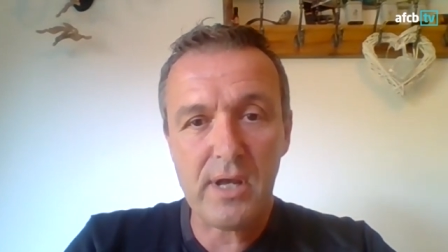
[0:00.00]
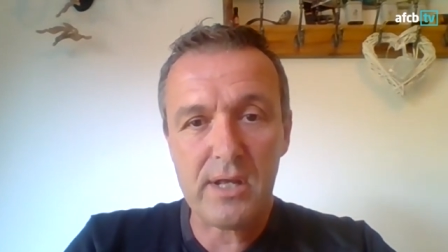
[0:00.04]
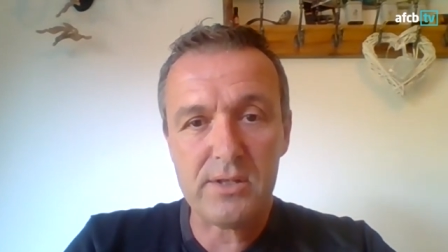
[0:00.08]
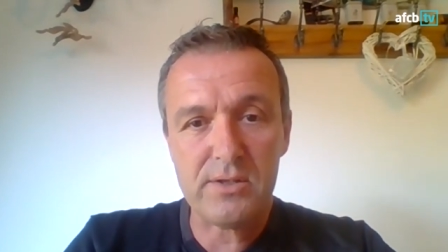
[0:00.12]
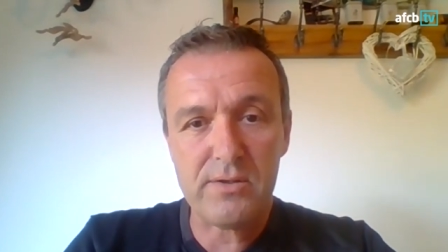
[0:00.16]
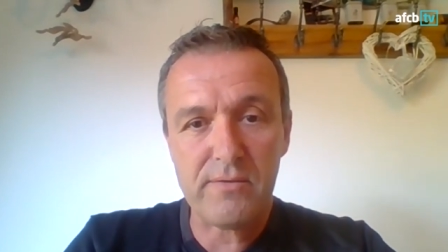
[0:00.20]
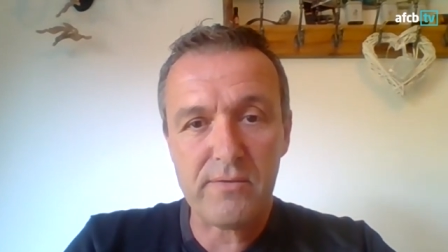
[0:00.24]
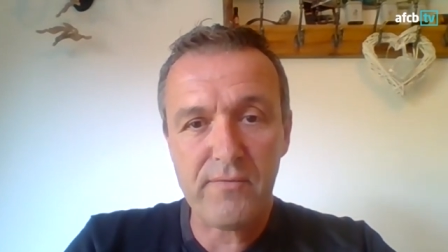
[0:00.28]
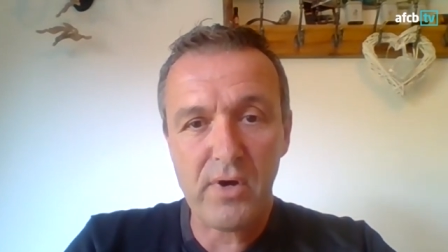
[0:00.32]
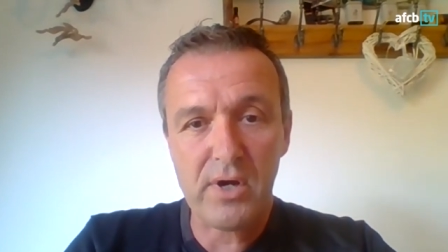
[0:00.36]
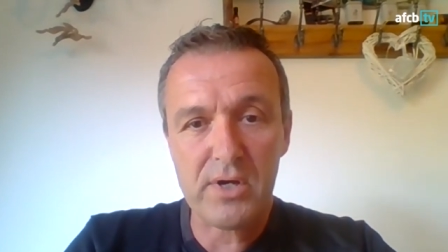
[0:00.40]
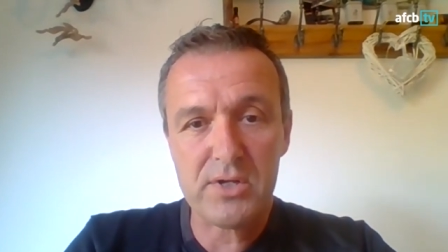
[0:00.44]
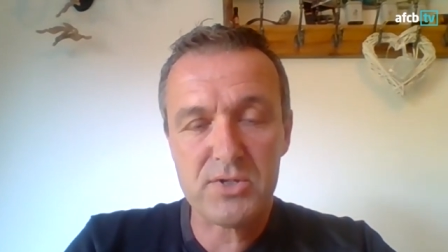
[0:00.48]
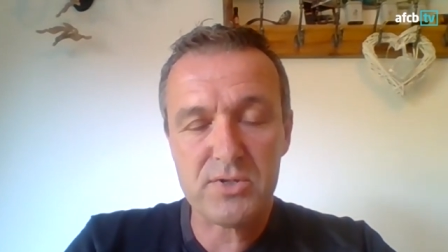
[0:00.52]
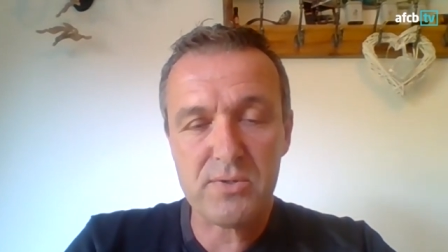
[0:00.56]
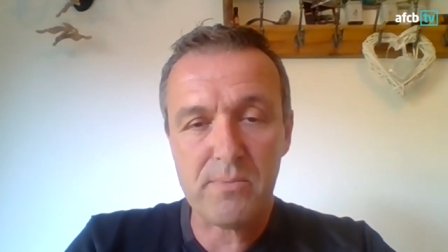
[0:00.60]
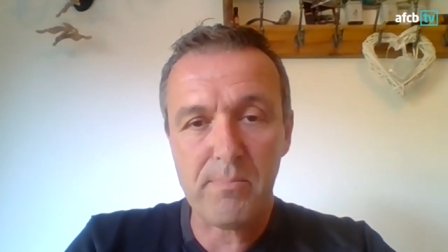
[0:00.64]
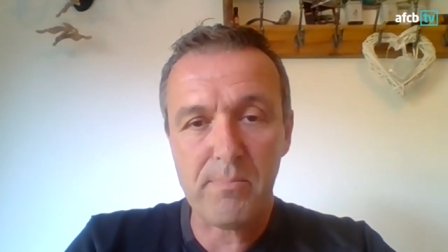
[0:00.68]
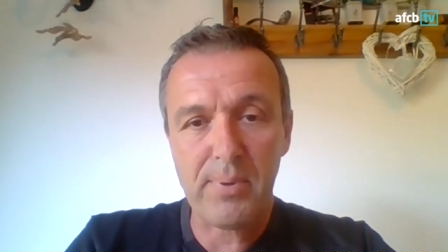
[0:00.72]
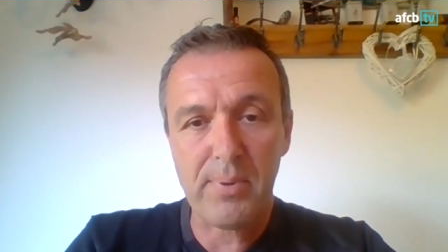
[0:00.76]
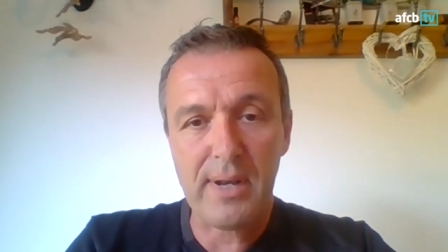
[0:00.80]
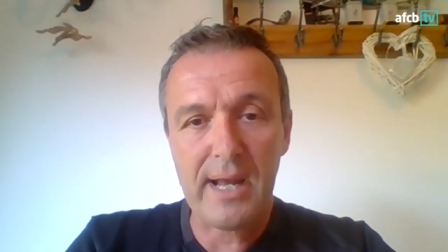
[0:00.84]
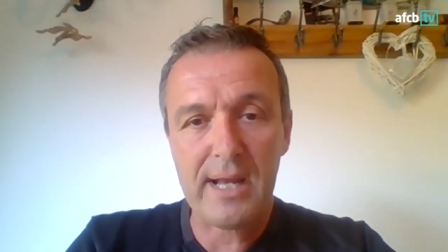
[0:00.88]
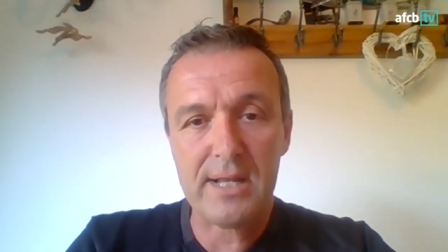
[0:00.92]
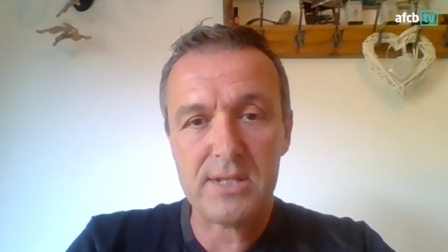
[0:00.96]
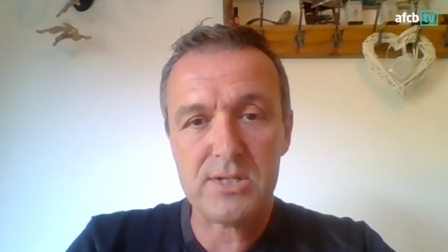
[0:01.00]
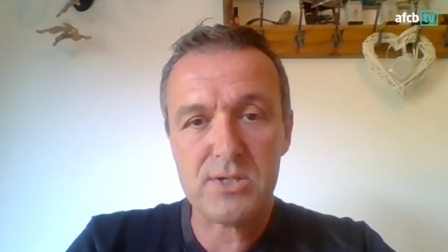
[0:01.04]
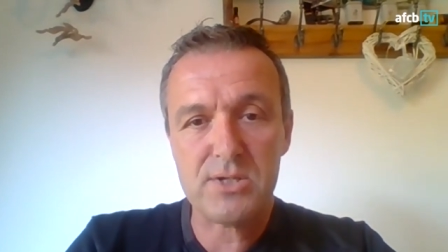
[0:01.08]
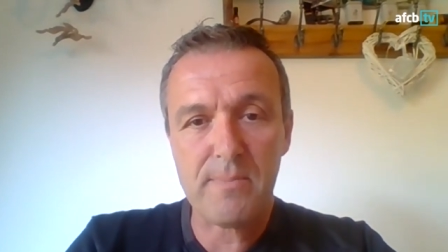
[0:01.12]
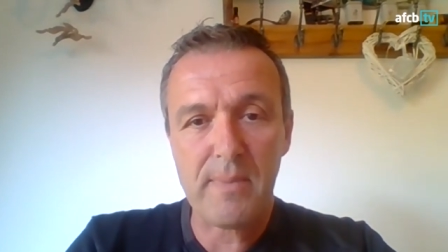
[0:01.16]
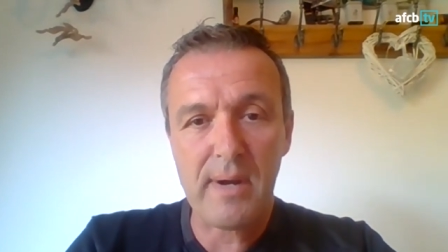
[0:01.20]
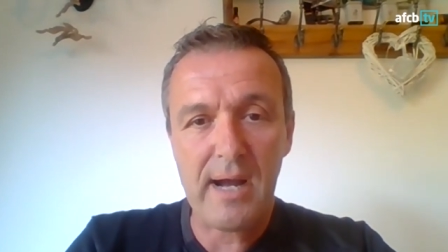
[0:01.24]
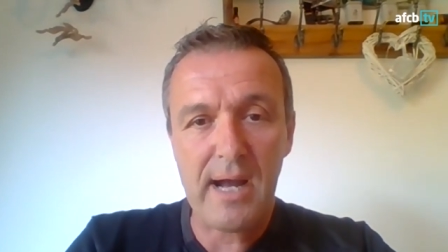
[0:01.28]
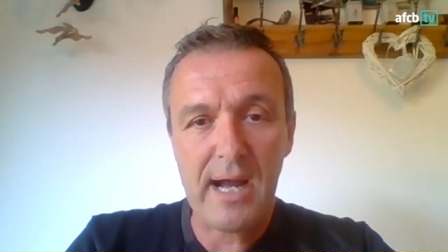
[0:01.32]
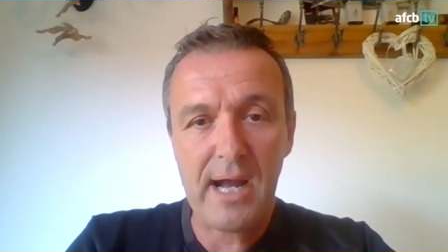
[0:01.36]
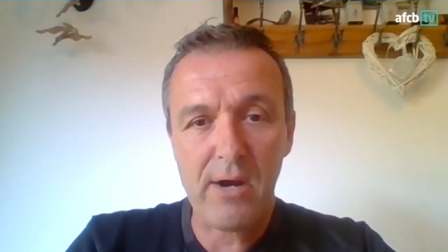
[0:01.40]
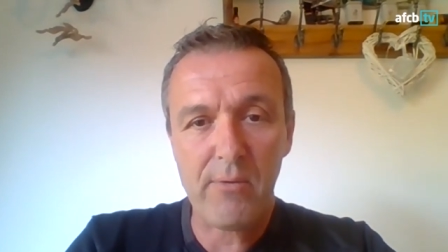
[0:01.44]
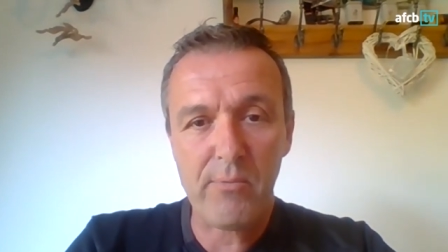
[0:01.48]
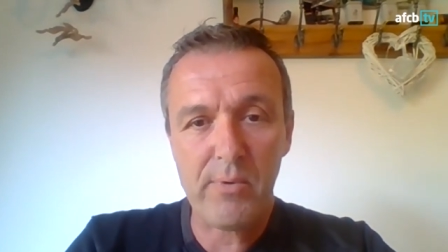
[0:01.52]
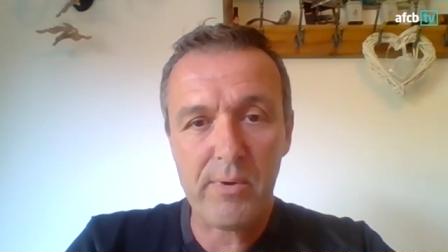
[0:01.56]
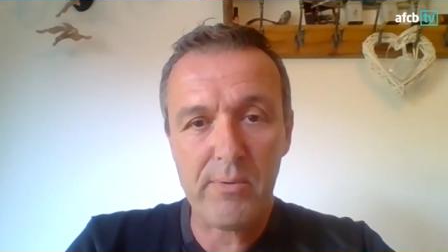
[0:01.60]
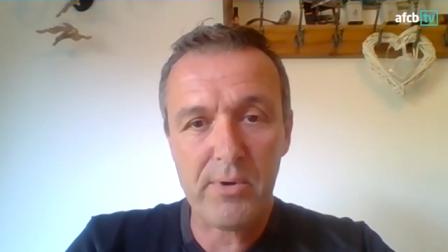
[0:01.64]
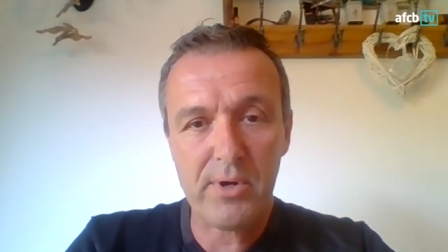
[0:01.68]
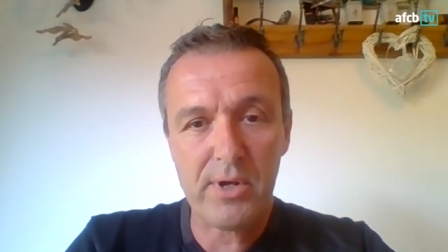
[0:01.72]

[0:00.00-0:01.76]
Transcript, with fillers: devise some plans about how we were